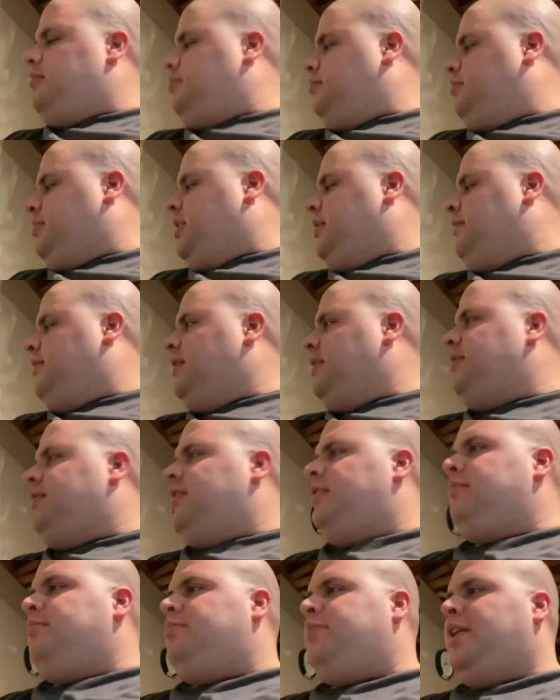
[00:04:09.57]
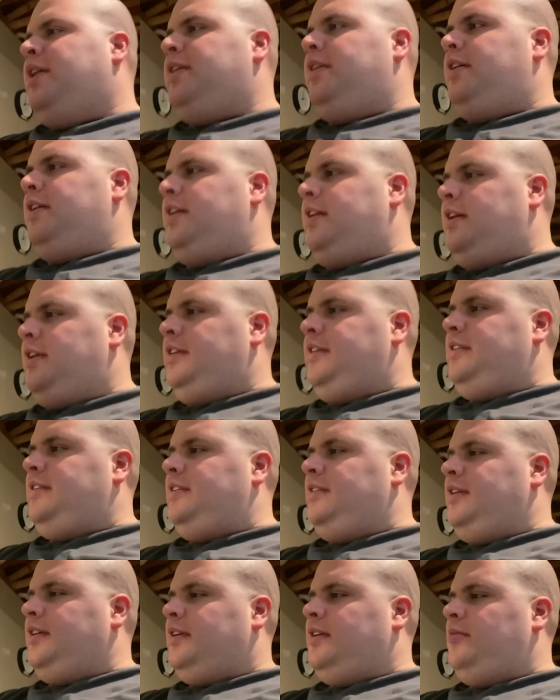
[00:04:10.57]
Beavis and Butthead,
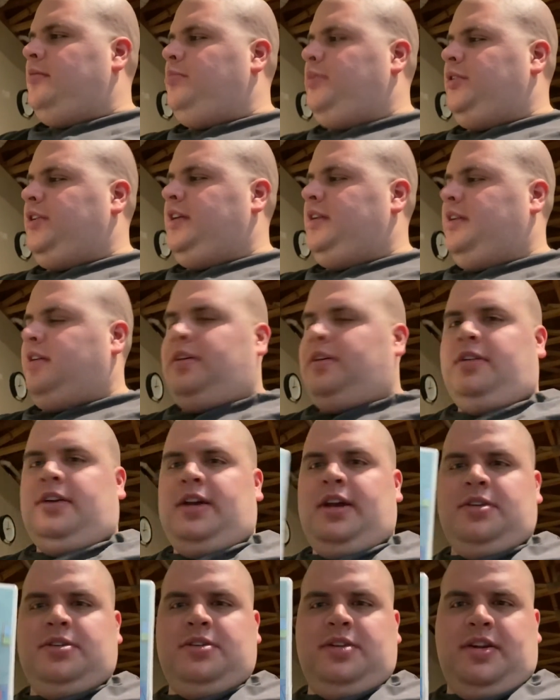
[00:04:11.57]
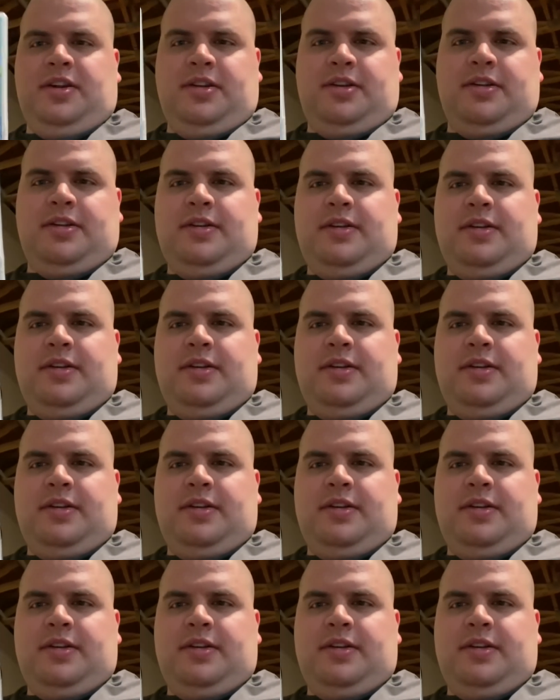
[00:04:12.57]
the complete collection.